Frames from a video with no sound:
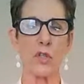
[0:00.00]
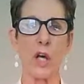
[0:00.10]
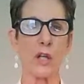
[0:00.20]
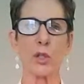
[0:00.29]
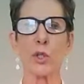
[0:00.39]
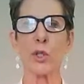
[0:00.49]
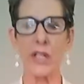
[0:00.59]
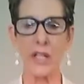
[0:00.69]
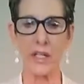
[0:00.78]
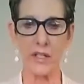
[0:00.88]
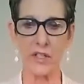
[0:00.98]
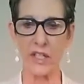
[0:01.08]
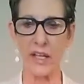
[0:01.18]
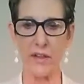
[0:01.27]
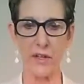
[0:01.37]
learning
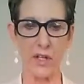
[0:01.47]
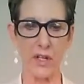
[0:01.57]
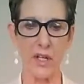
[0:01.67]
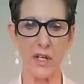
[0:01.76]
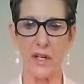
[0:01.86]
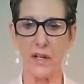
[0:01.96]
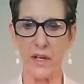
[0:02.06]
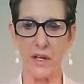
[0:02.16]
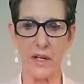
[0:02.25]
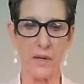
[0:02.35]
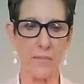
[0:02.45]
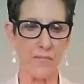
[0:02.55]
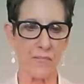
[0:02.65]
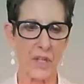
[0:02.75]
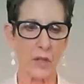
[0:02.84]
together,
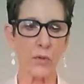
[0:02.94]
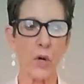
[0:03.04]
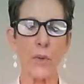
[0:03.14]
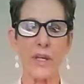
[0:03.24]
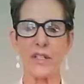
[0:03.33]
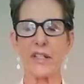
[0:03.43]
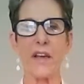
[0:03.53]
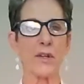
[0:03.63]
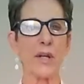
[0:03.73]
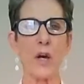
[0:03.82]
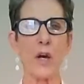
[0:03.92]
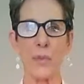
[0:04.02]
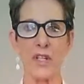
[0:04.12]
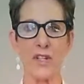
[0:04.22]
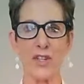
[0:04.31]
growing together,
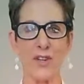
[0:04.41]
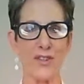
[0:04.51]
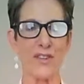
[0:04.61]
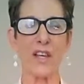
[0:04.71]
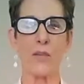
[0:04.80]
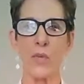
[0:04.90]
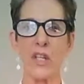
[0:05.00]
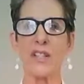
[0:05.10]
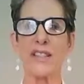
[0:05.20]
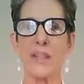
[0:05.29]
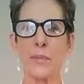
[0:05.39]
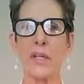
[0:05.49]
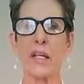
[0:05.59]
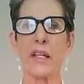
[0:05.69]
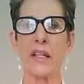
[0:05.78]
helping each other, that we
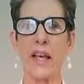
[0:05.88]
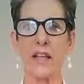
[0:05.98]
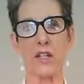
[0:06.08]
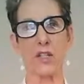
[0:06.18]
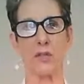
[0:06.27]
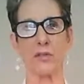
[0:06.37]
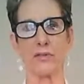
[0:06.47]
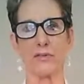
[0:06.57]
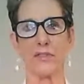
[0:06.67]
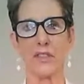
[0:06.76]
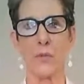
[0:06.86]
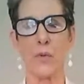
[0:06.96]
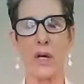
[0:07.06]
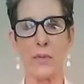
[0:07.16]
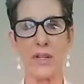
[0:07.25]
simply cannot do
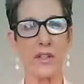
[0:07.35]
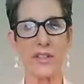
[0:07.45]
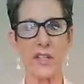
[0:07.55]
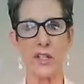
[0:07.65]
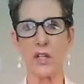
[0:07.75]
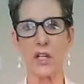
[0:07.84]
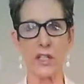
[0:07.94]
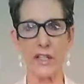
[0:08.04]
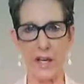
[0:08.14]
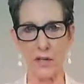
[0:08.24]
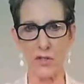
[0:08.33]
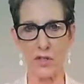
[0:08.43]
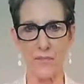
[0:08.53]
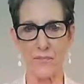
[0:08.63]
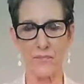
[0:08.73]
while we are sitting on our
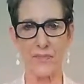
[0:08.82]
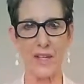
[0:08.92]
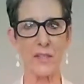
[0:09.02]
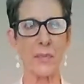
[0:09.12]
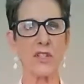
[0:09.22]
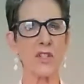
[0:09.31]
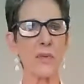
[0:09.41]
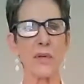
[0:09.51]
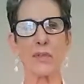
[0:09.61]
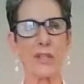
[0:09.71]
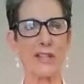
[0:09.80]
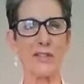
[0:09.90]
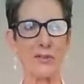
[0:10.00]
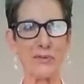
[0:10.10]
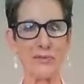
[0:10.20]
couch, as much as we would like to.